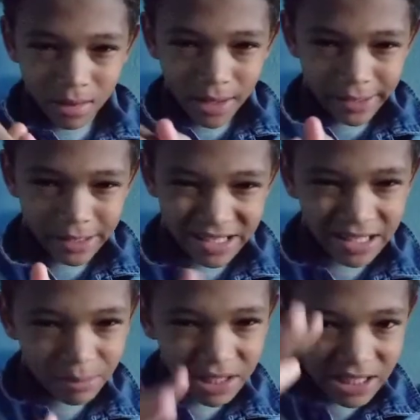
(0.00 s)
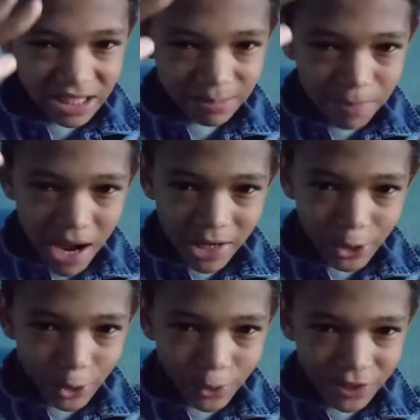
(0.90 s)
I can summon
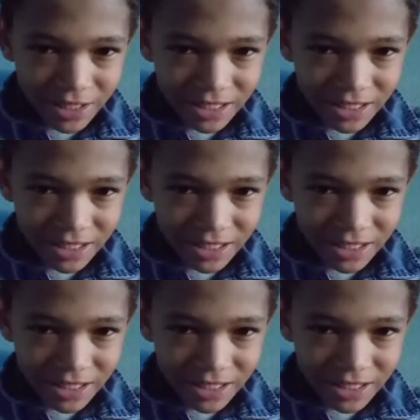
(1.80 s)
spiders.